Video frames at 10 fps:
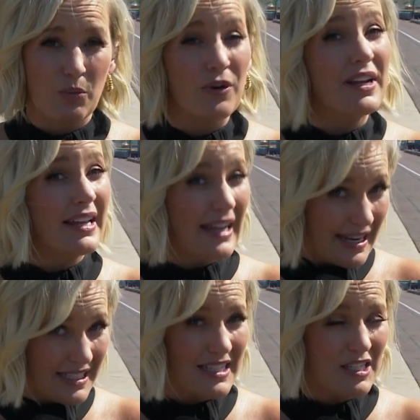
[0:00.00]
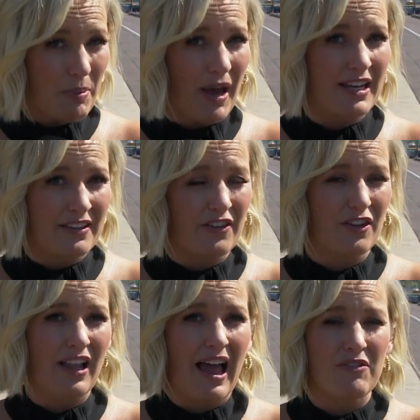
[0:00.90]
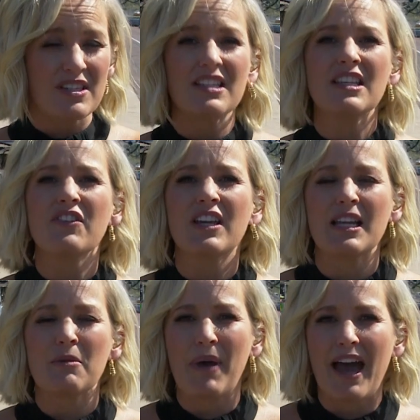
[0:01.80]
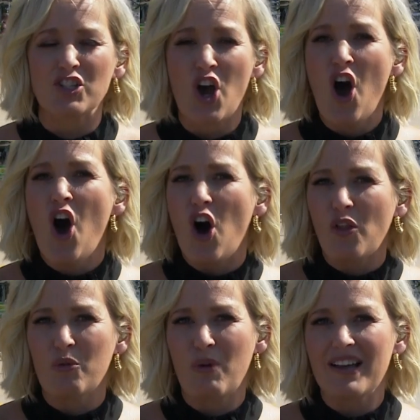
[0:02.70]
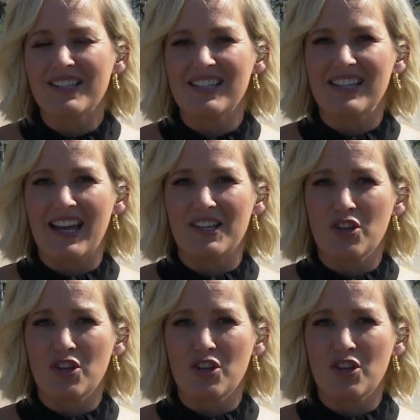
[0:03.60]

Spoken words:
and we're anticipating that they'll have a significant impact on the race today.